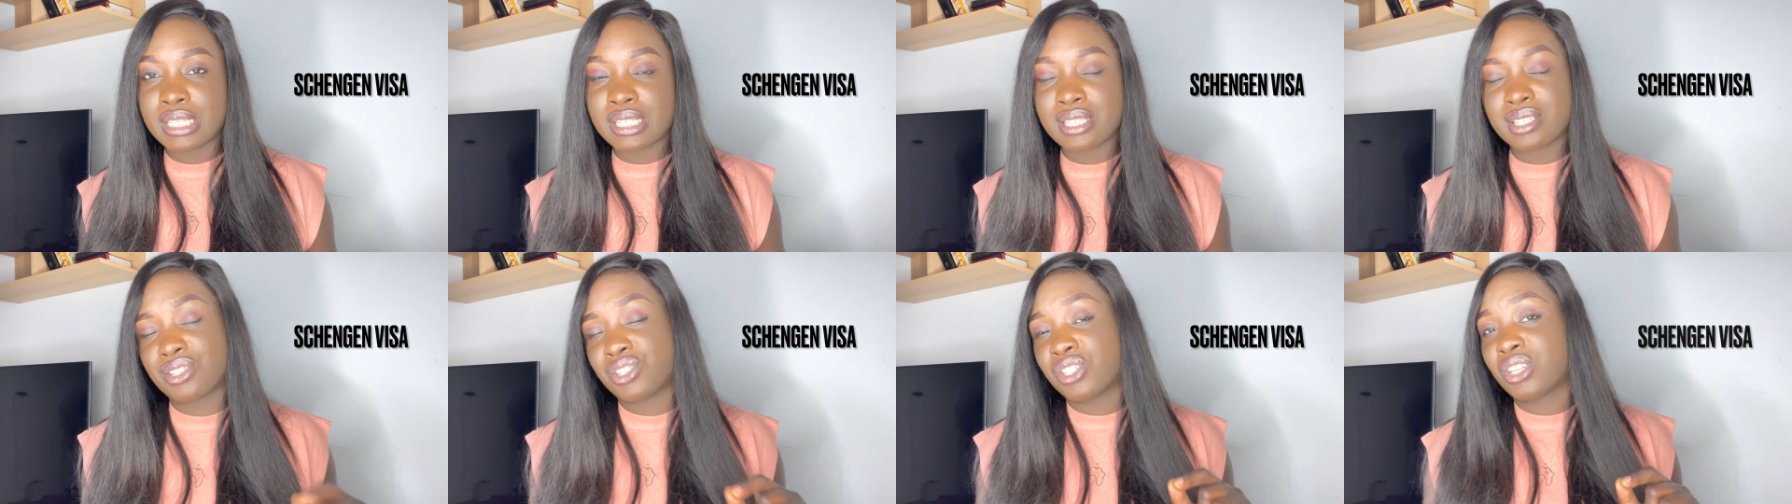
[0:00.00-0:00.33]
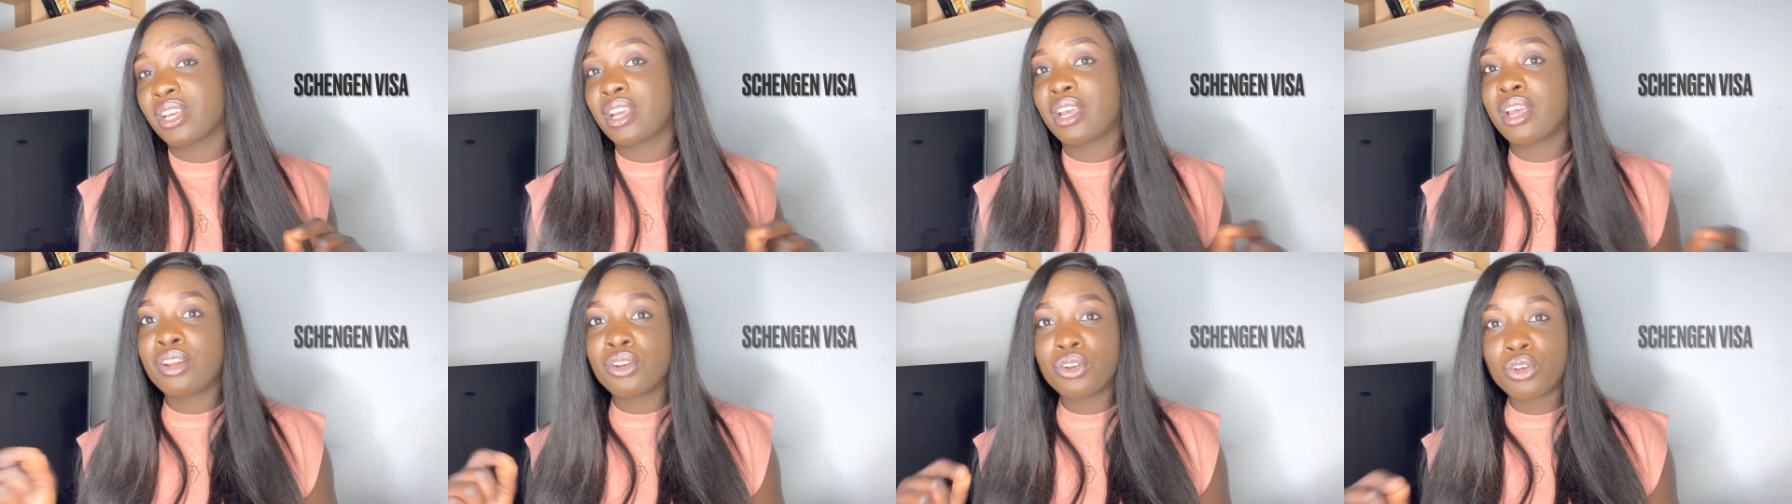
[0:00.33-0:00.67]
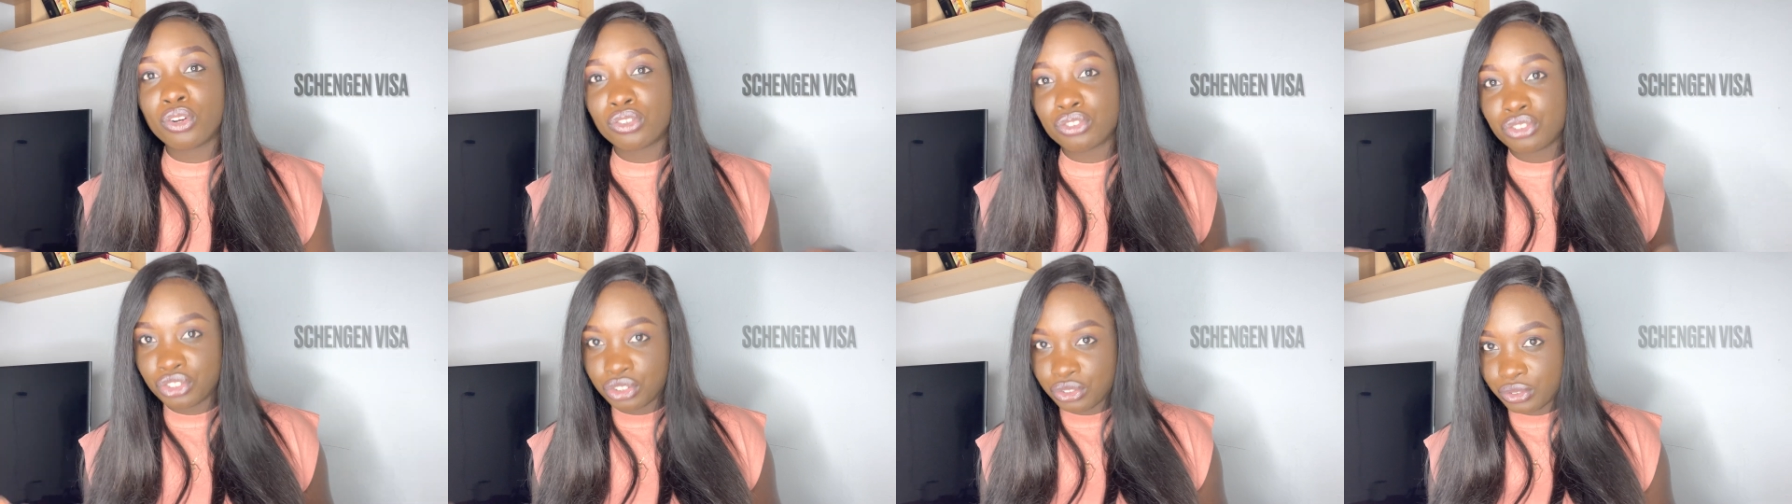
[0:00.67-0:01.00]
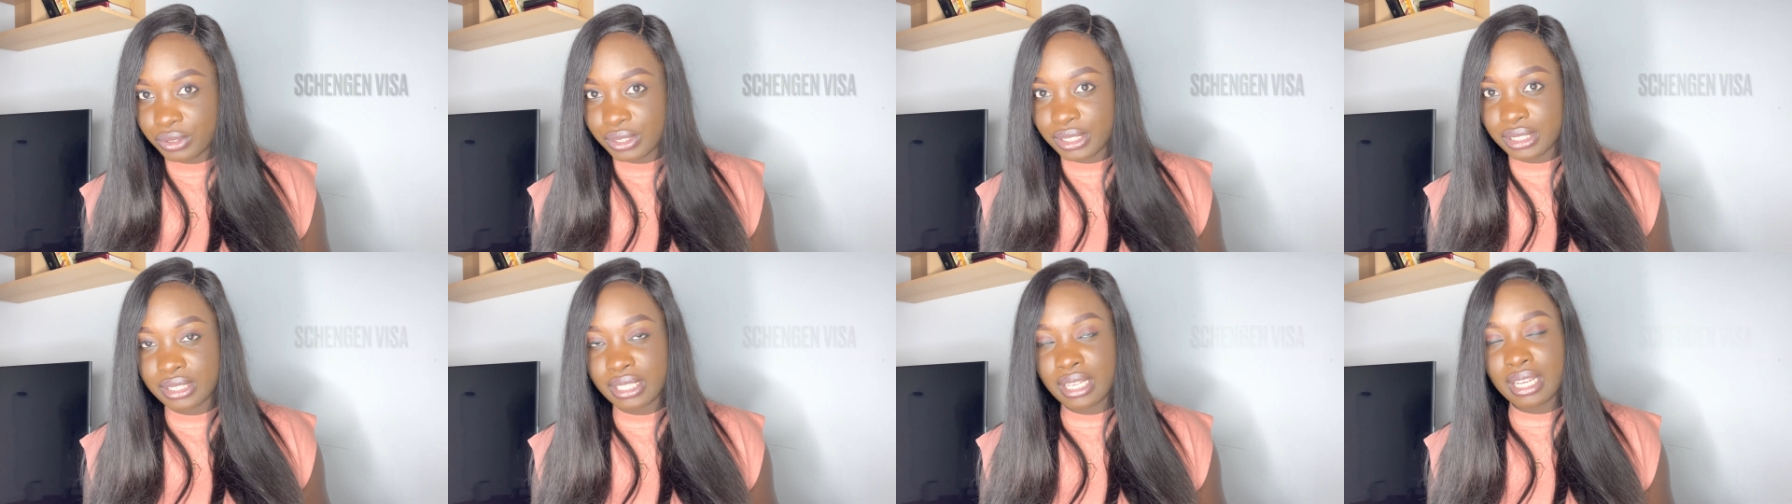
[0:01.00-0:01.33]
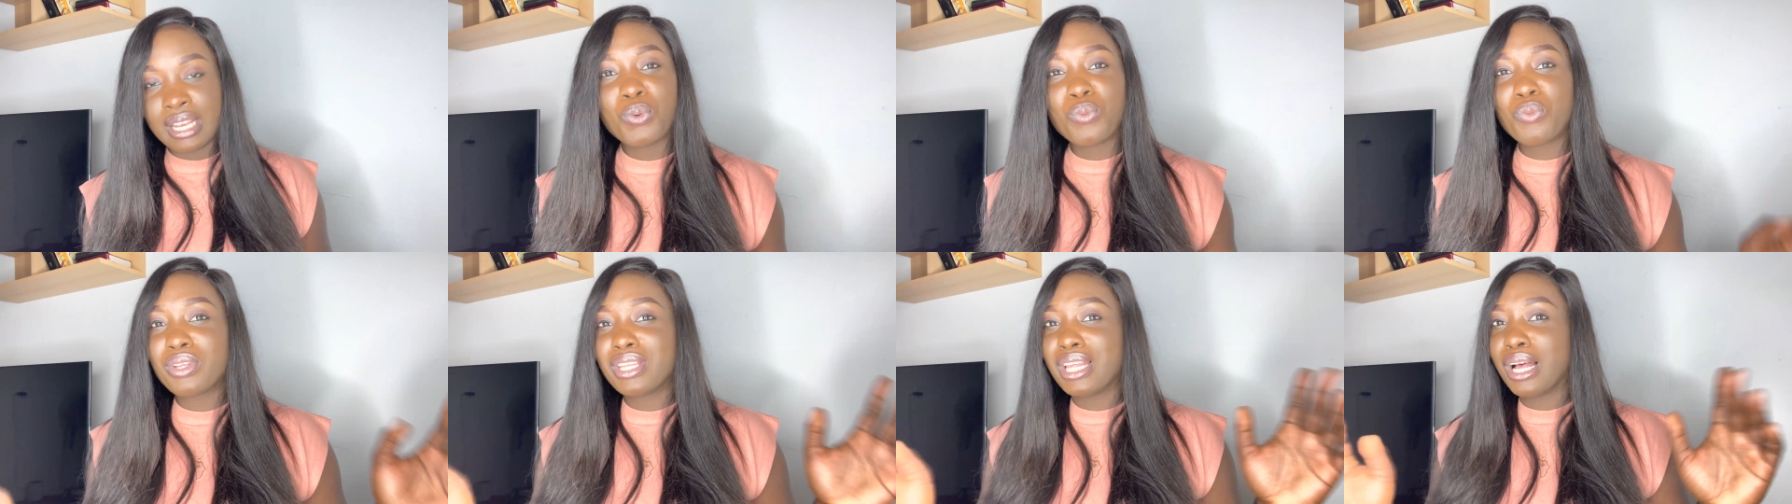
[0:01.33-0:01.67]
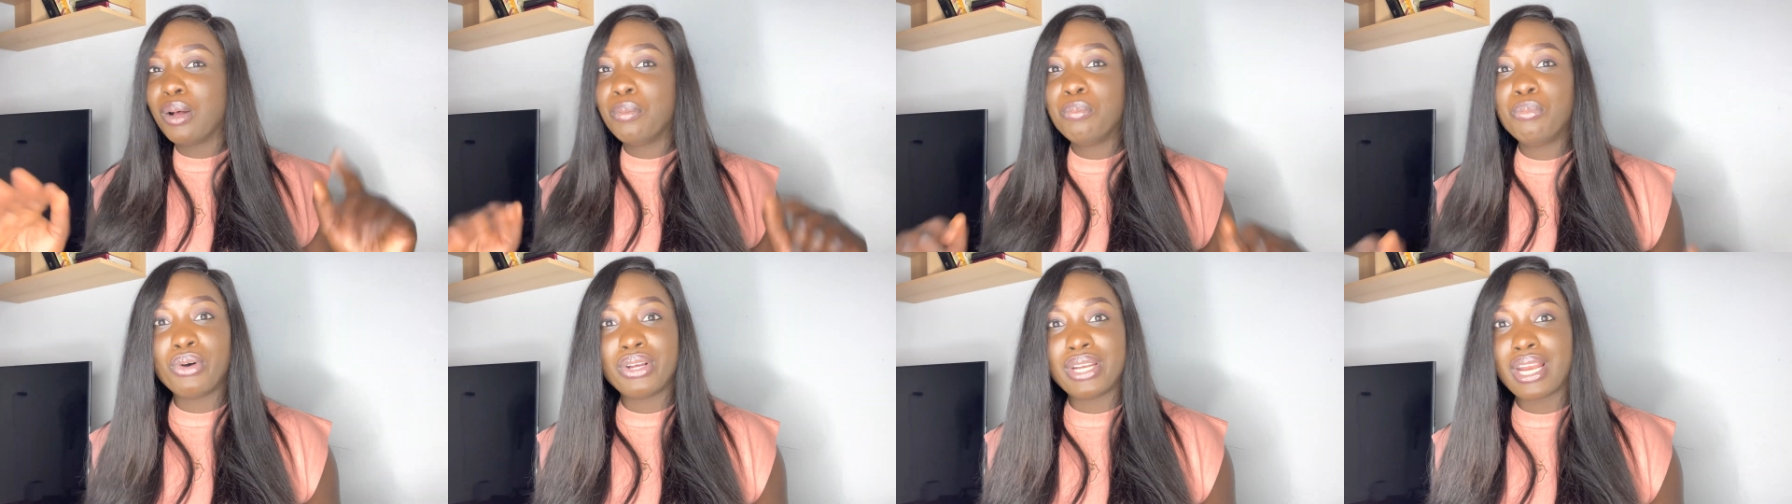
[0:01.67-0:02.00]
the Schengen countries
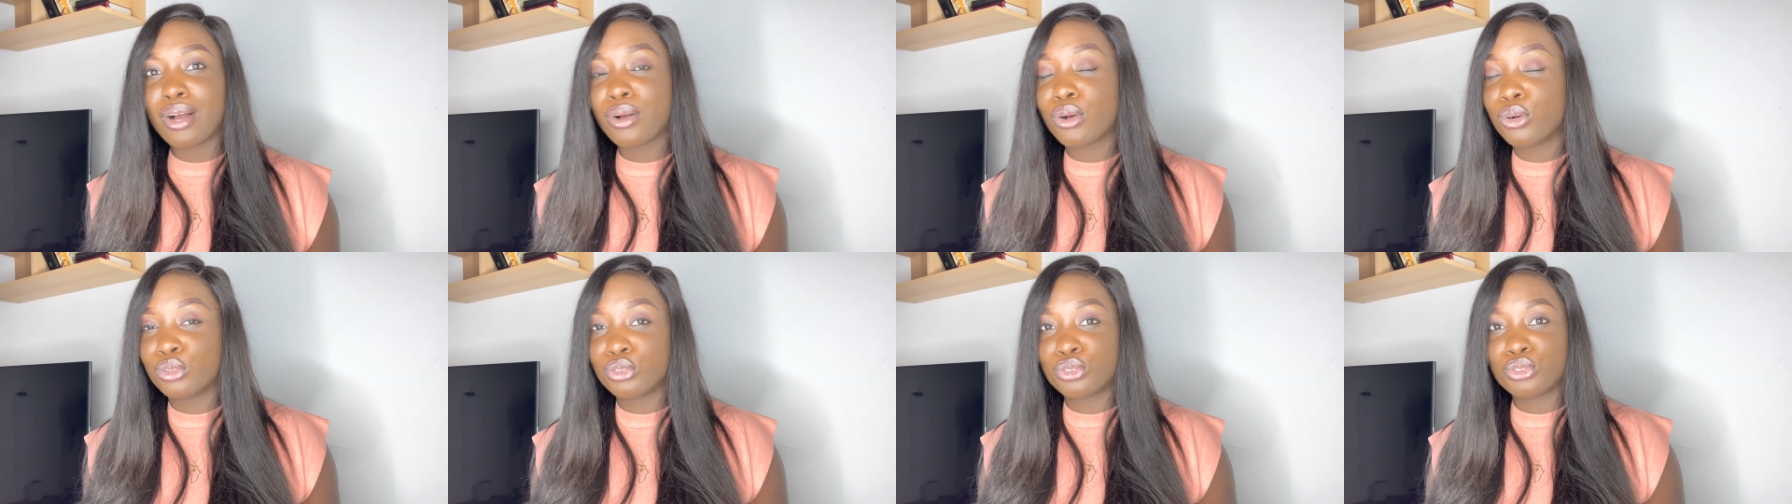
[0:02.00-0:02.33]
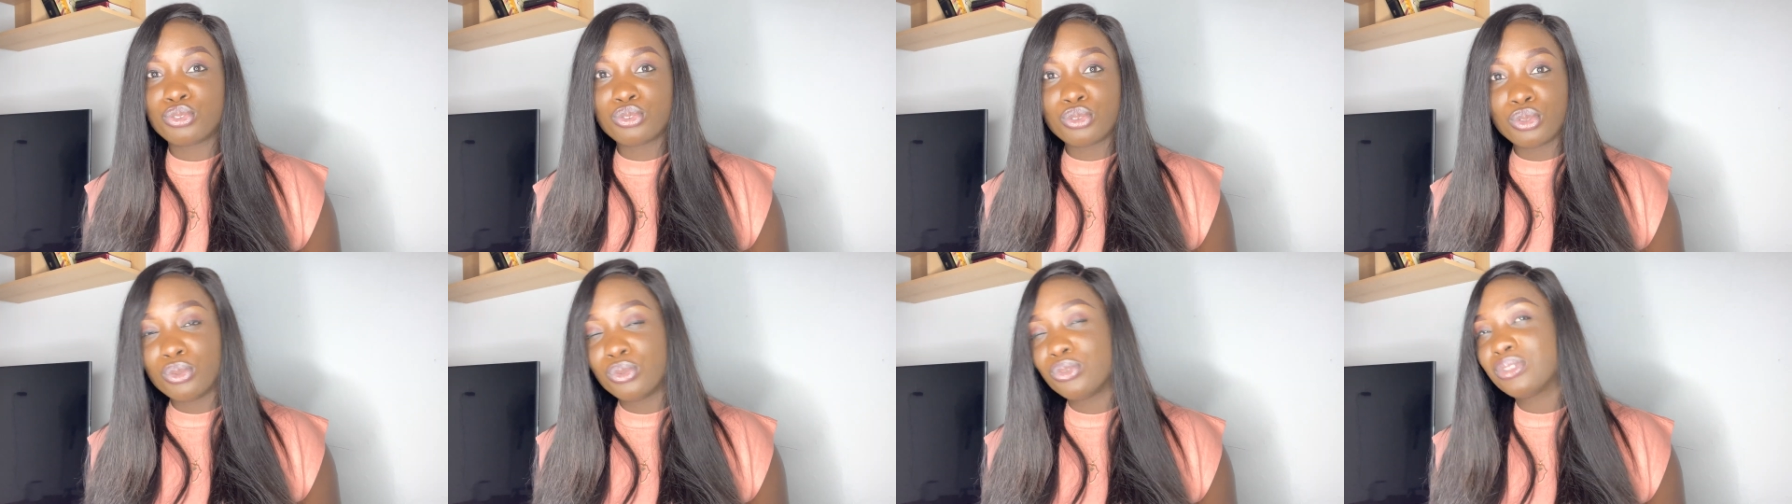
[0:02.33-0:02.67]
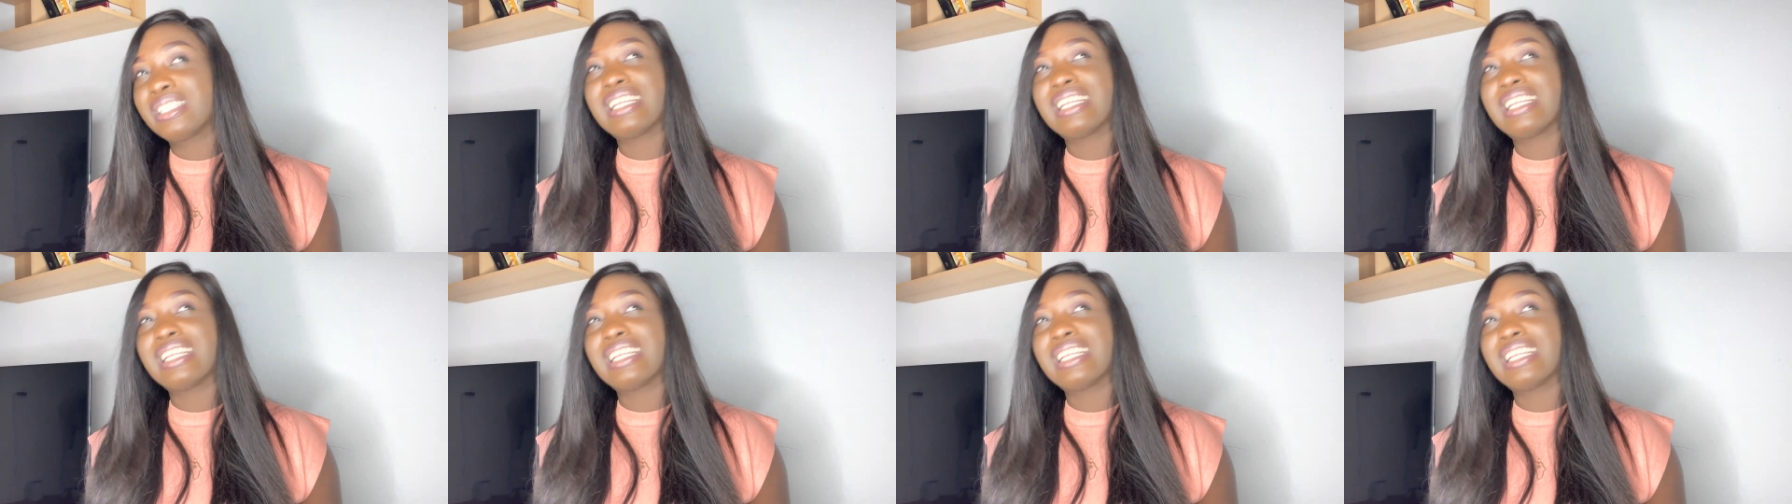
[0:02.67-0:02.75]
without border controls.